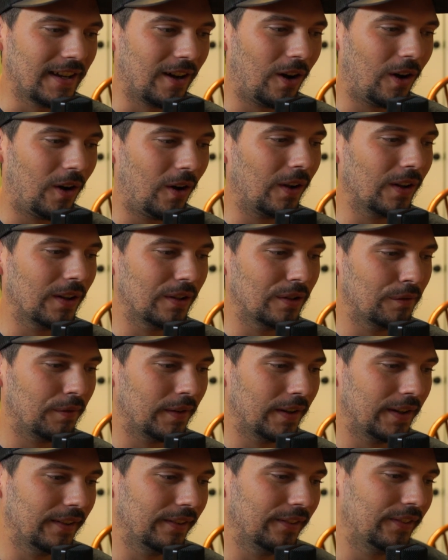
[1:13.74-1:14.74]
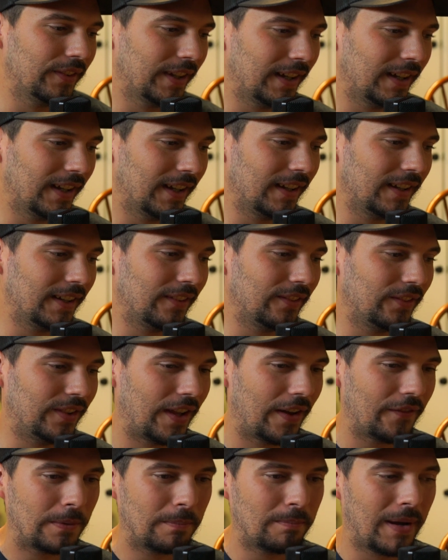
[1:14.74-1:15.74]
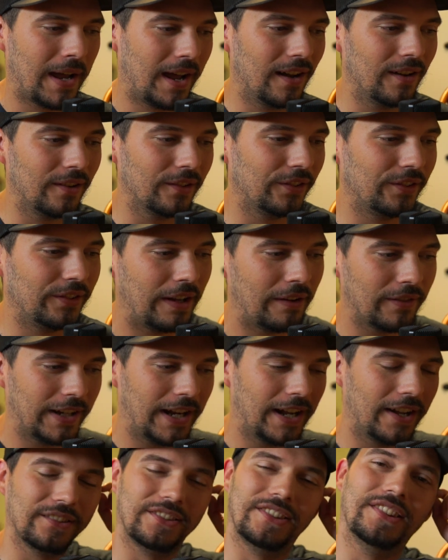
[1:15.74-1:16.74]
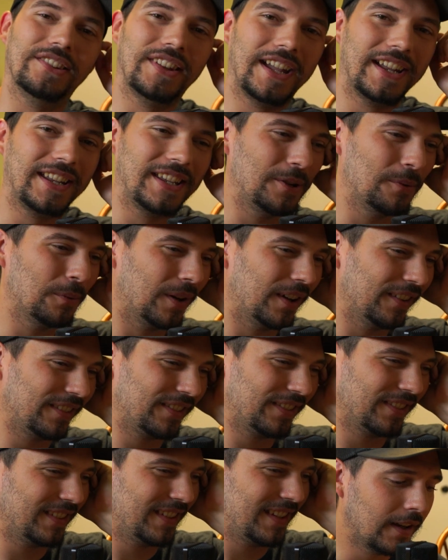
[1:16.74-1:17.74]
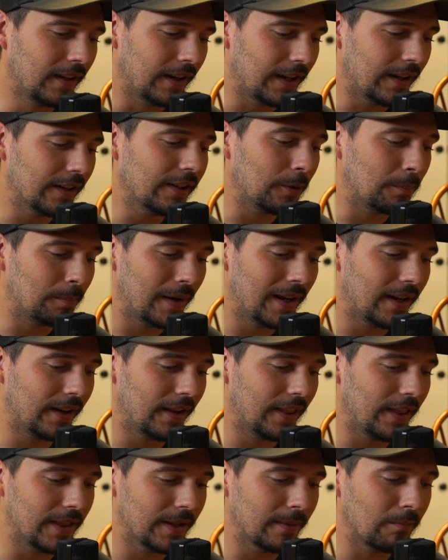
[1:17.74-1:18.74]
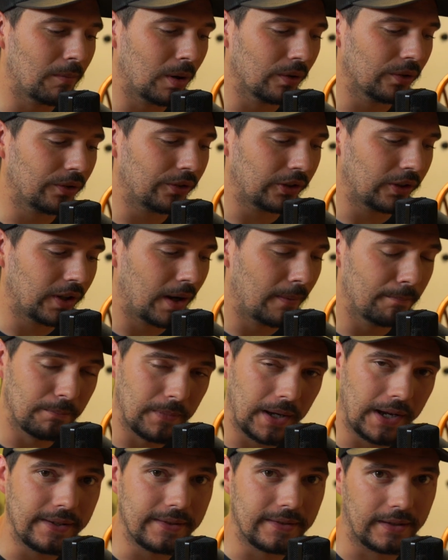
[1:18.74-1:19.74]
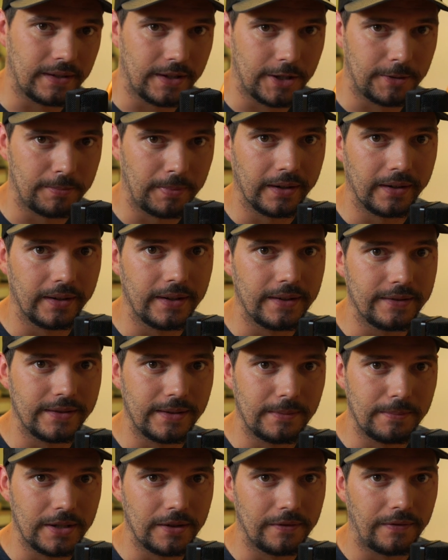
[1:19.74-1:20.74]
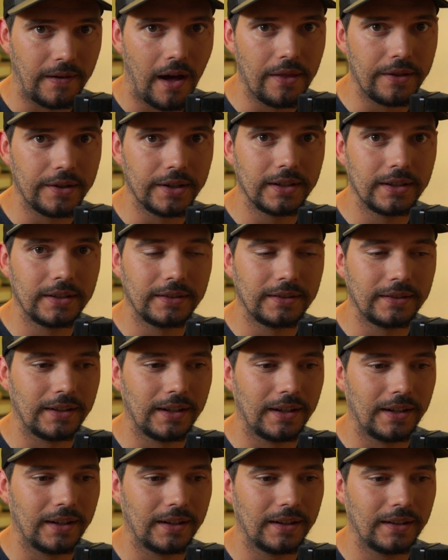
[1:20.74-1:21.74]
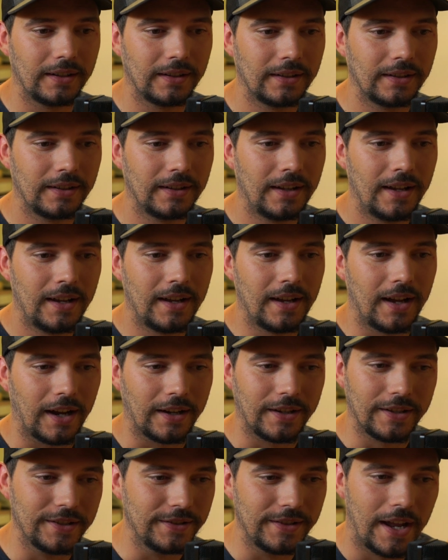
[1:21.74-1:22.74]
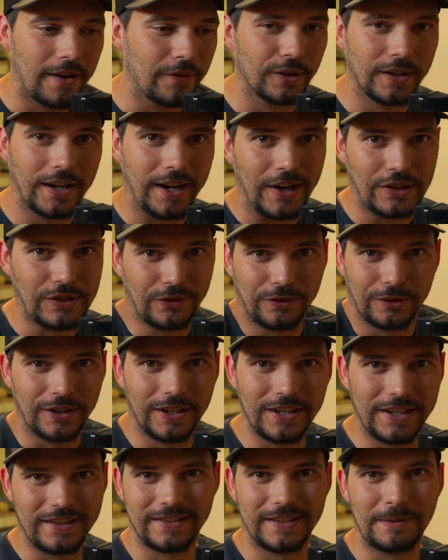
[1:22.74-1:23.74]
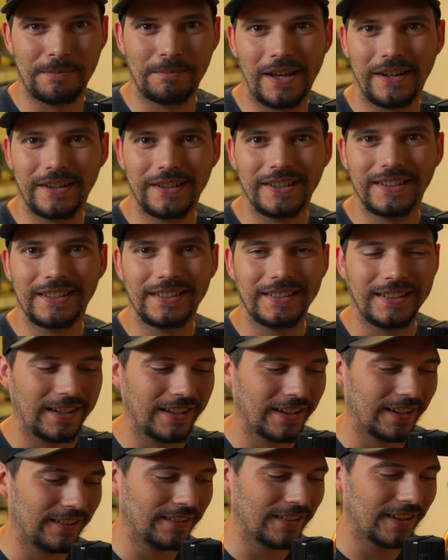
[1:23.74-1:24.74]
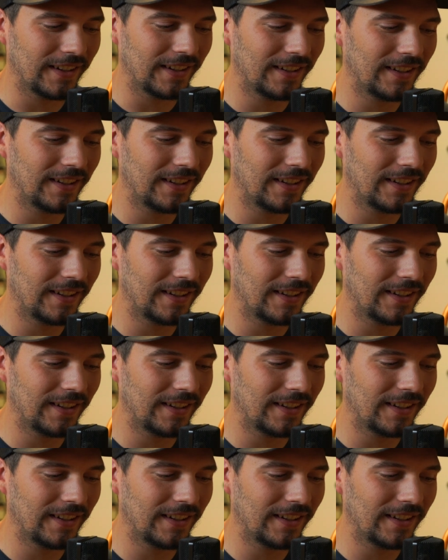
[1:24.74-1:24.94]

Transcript: all of his 7 pounds, 7 ounces that he was. It has been the most amazing experience to be a father. I could never ask for anything better, and